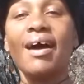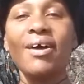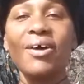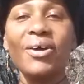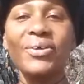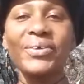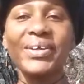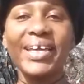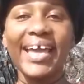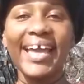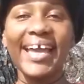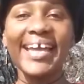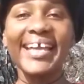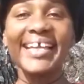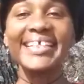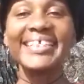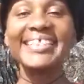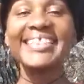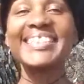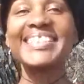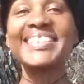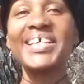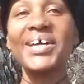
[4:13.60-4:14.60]
Okay,
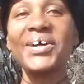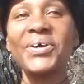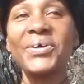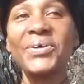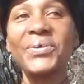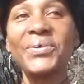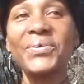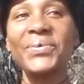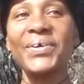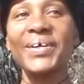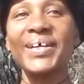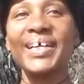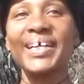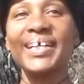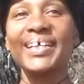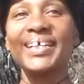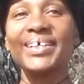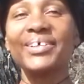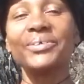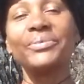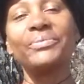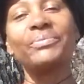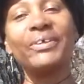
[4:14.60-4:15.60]
so
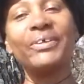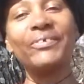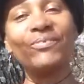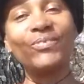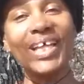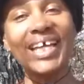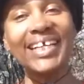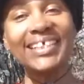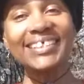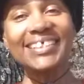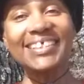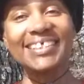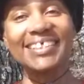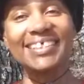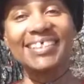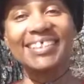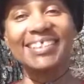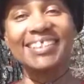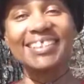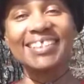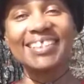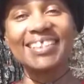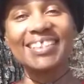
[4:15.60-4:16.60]

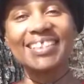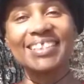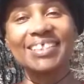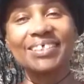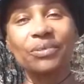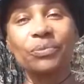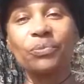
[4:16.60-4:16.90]
reflections.